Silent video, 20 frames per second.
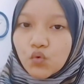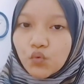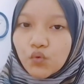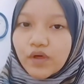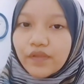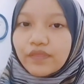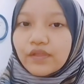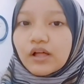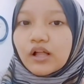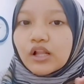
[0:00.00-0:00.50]

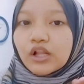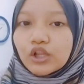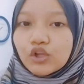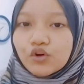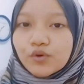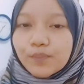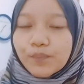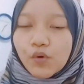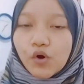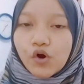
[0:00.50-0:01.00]
with a
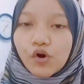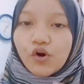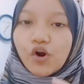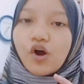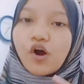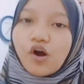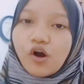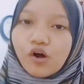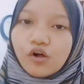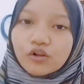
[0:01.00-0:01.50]
loop or
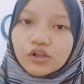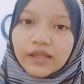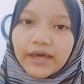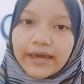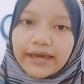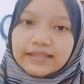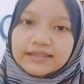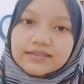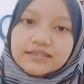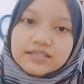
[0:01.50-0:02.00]
hole
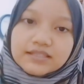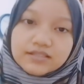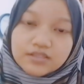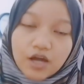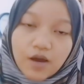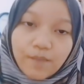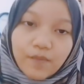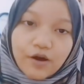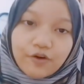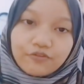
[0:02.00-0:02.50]
at the
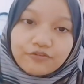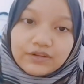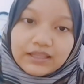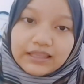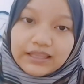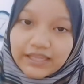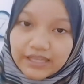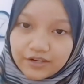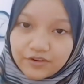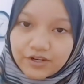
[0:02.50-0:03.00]
top of
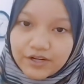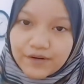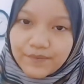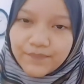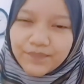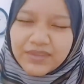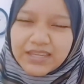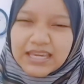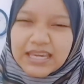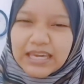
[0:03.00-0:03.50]
the letter,
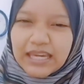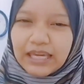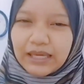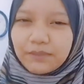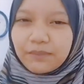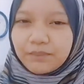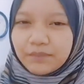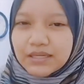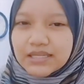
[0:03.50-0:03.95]
it